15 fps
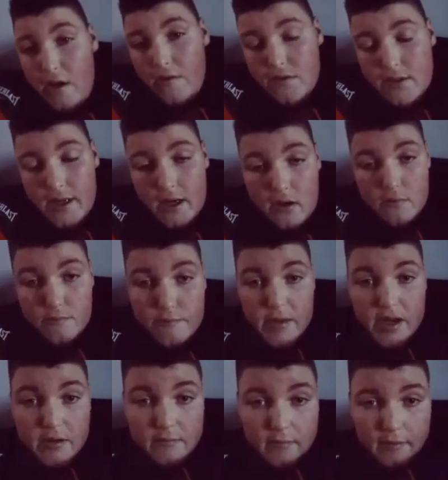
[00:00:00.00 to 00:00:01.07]
go to town
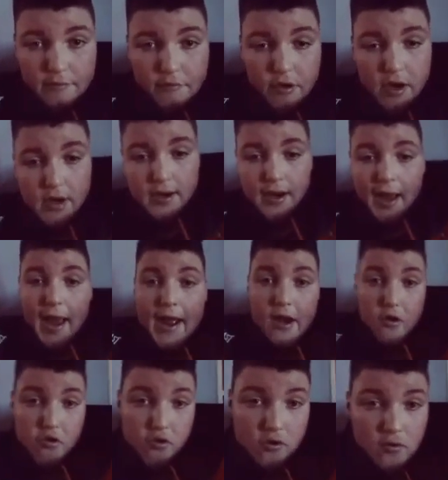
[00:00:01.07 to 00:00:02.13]
and meet my friend
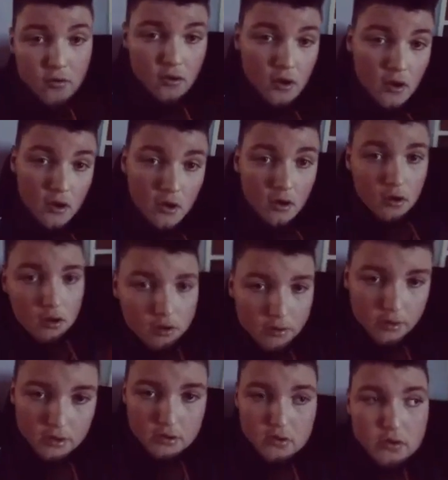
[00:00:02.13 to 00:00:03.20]
Andrew,
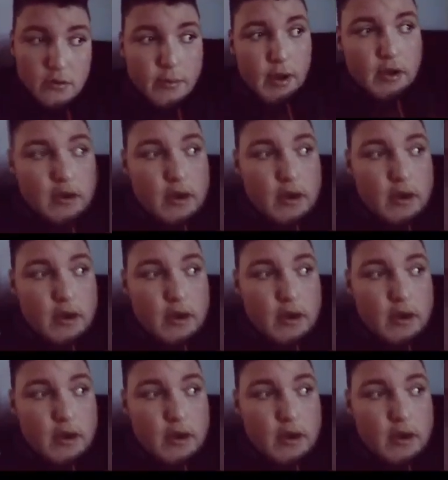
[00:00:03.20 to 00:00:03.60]
who I was talking